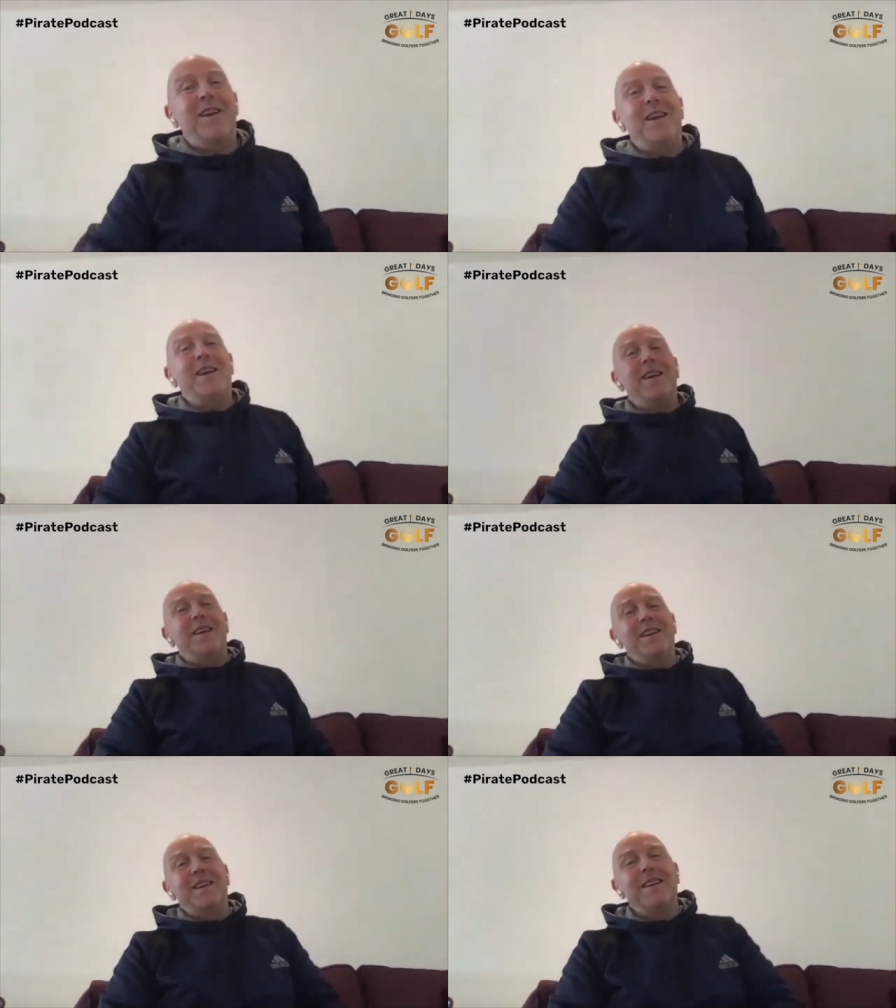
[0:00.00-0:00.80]

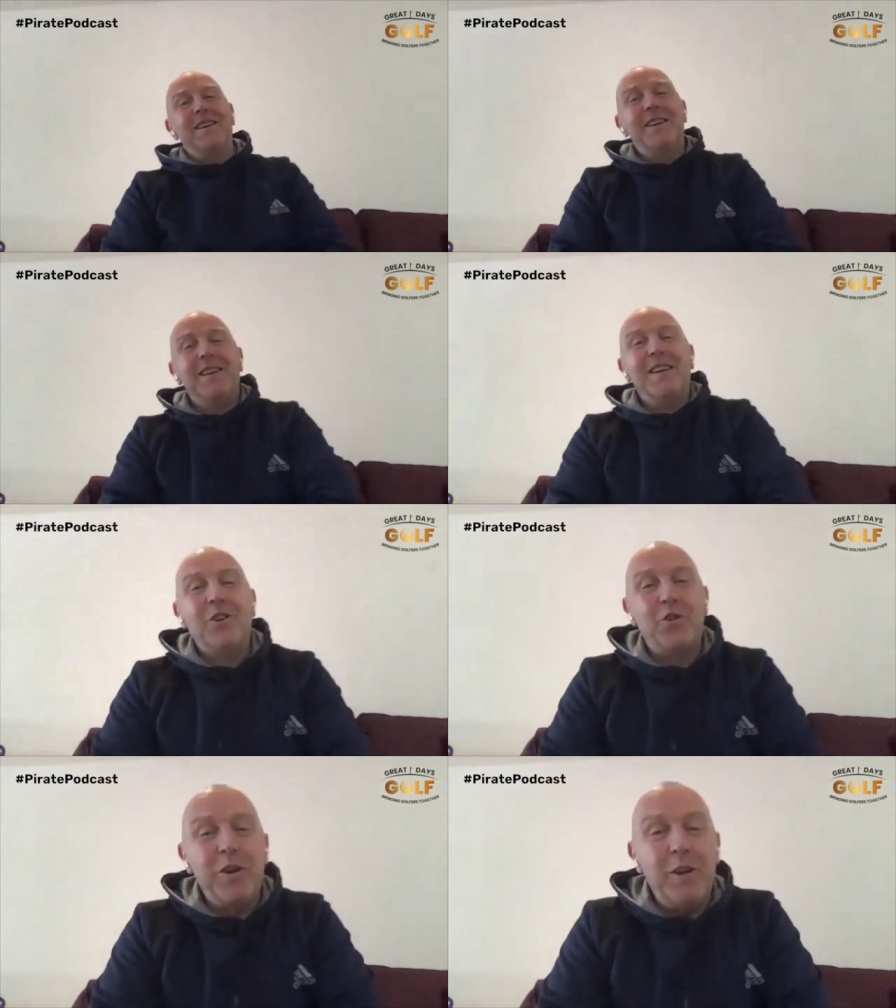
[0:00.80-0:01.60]
Uh,
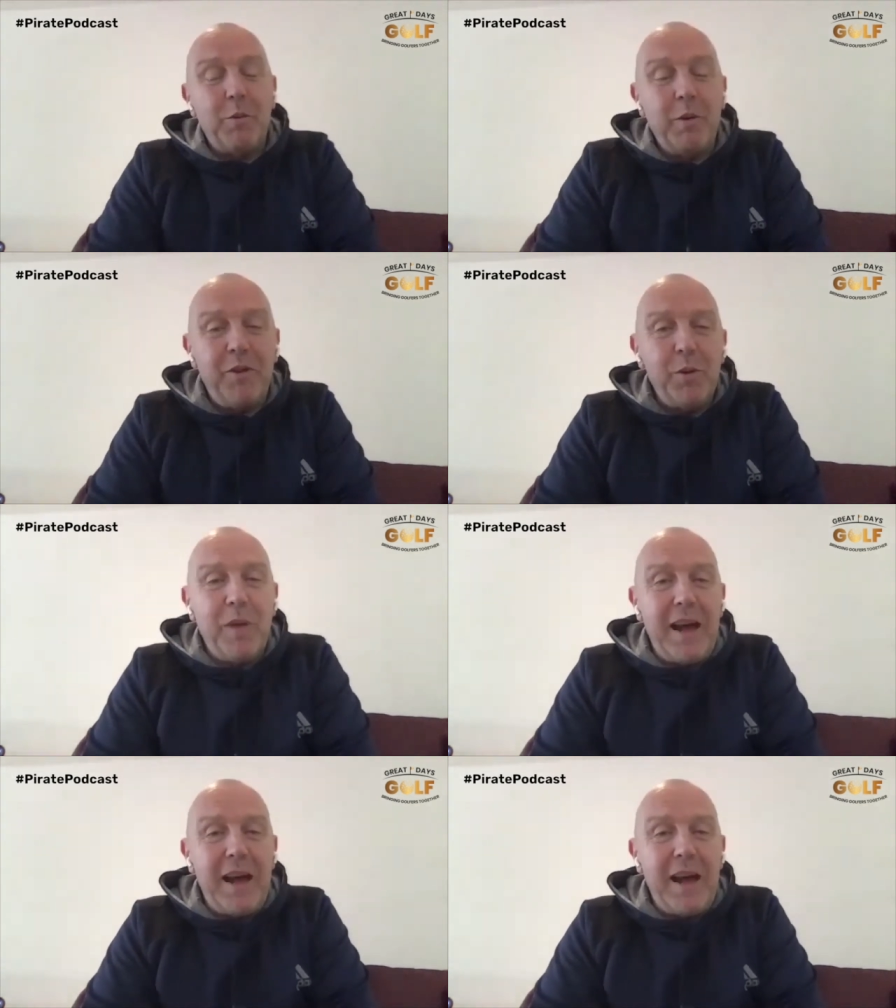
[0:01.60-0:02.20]
trying to well, review